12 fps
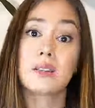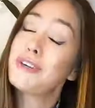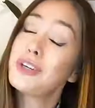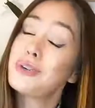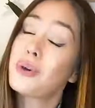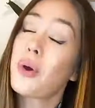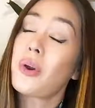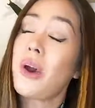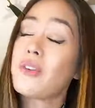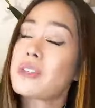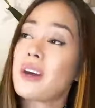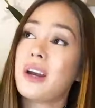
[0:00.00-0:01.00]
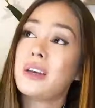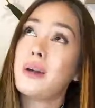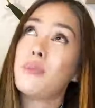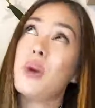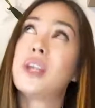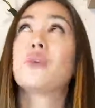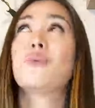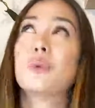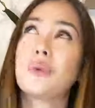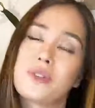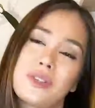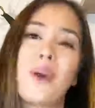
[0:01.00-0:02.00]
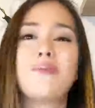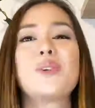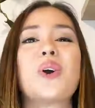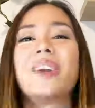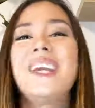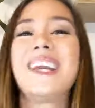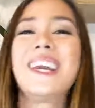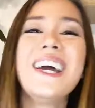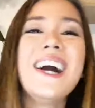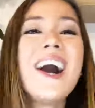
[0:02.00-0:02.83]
I do go outside, I break the rules. No, I'm joking.